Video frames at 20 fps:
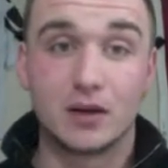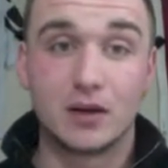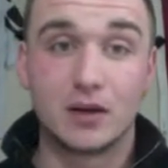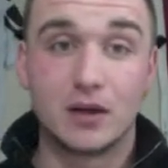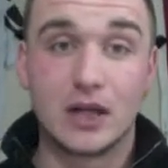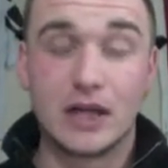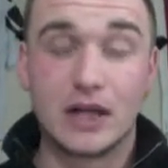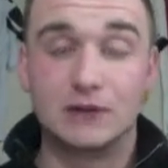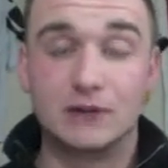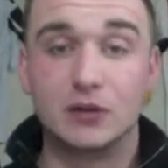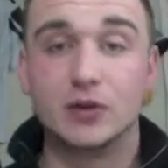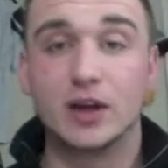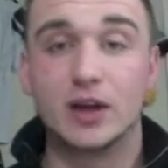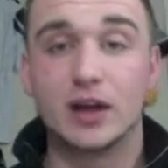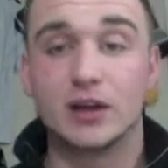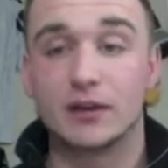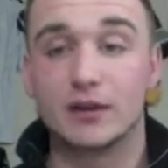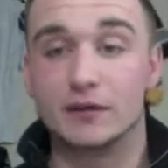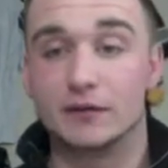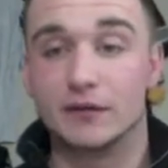If you
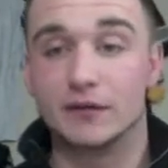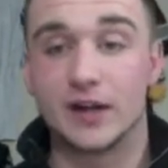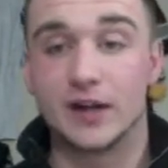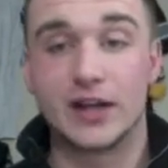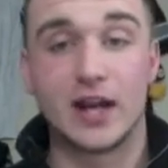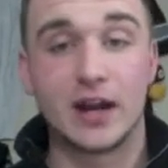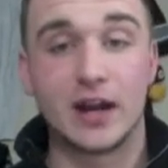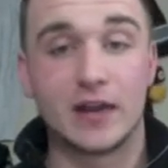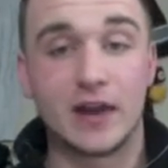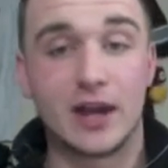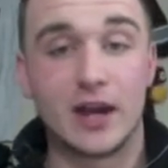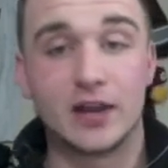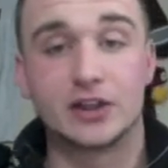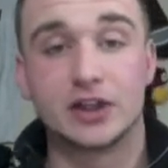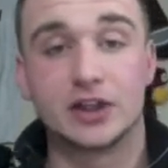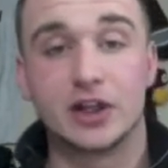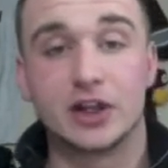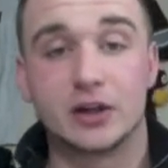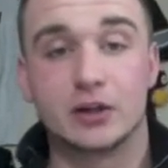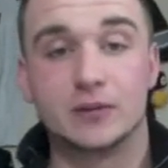take fighting out of the
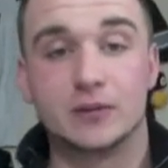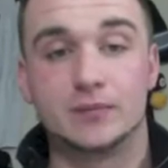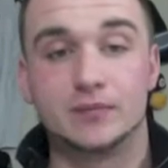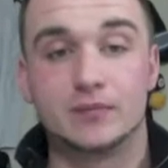NHL,